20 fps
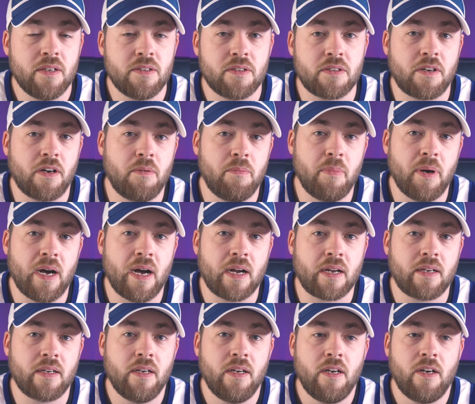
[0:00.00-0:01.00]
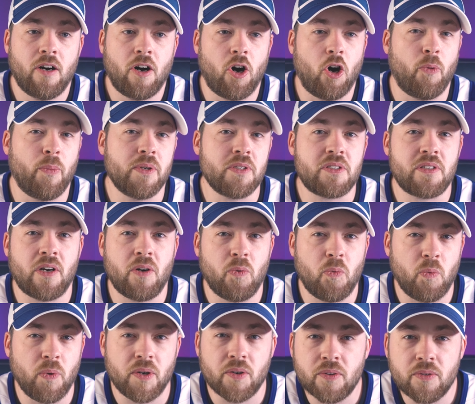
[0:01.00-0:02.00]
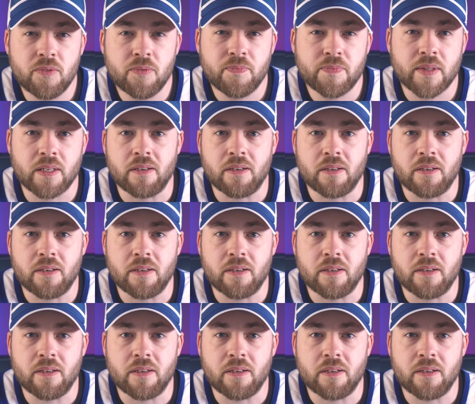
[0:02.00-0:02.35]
to come back almost at will.